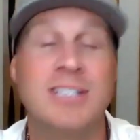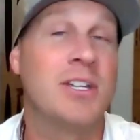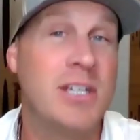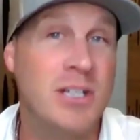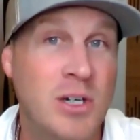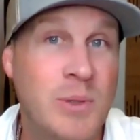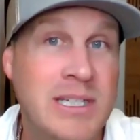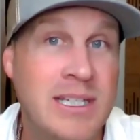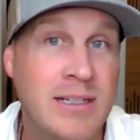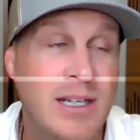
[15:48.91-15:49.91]
So you know what we
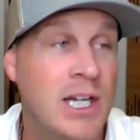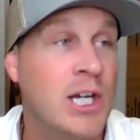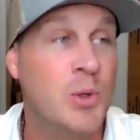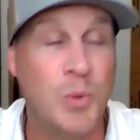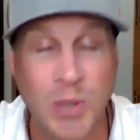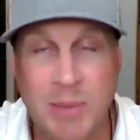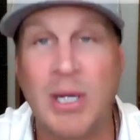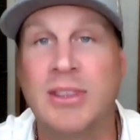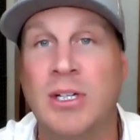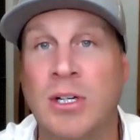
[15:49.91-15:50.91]
did? We
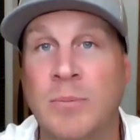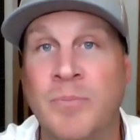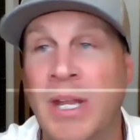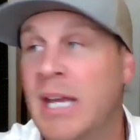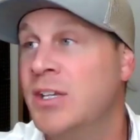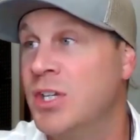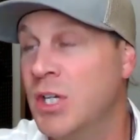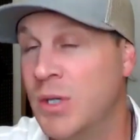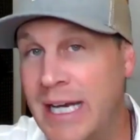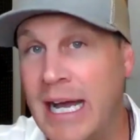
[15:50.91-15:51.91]
bought the home. You
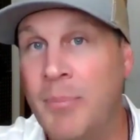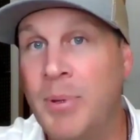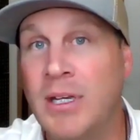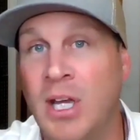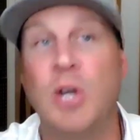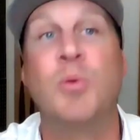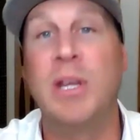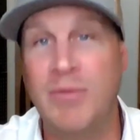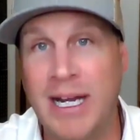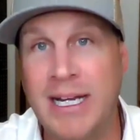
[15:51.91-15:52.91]
know what happened?
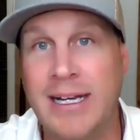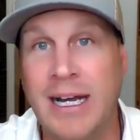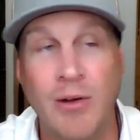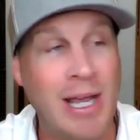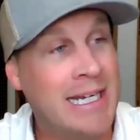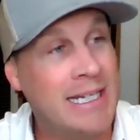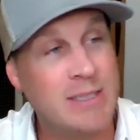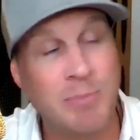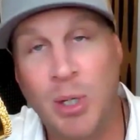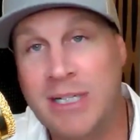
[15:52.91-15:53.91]
We rented it out, and it
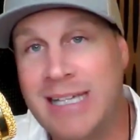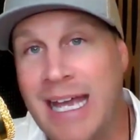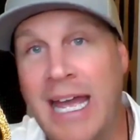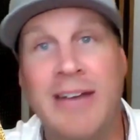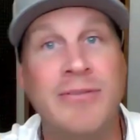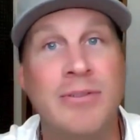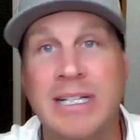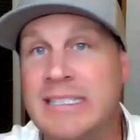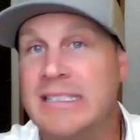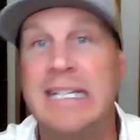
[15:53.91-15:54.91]
is booked
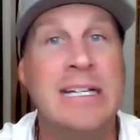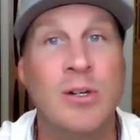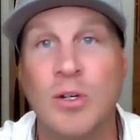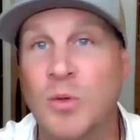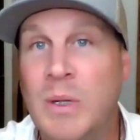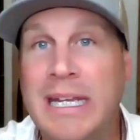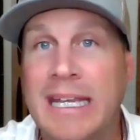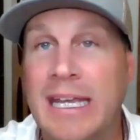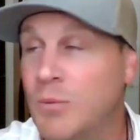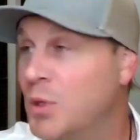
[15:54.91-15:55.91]
every single
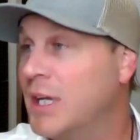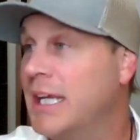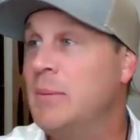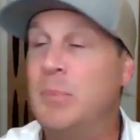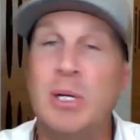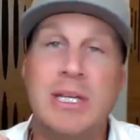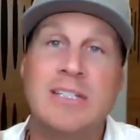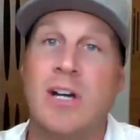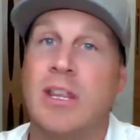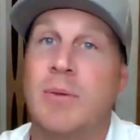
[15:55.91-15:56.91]
weekend. We're getting
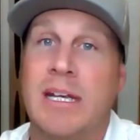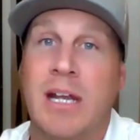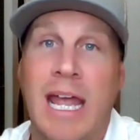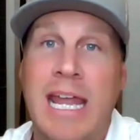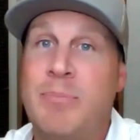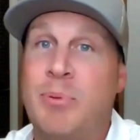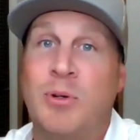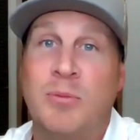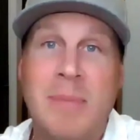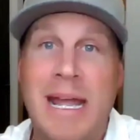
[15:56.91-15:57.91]
bookings all the way into
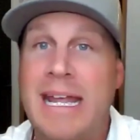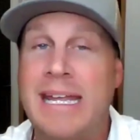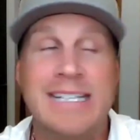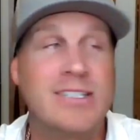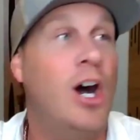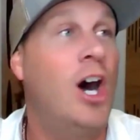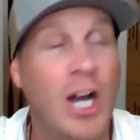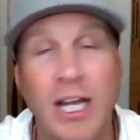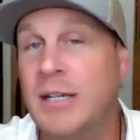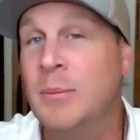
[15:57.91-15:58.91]
April, May. It's
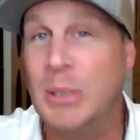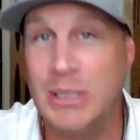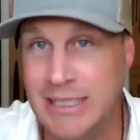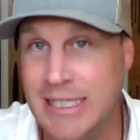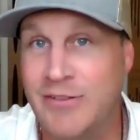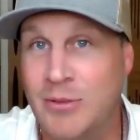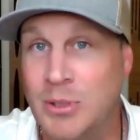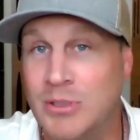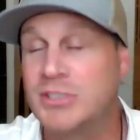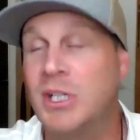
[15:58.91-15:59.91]

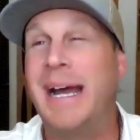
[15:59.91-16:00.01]
unbelievable.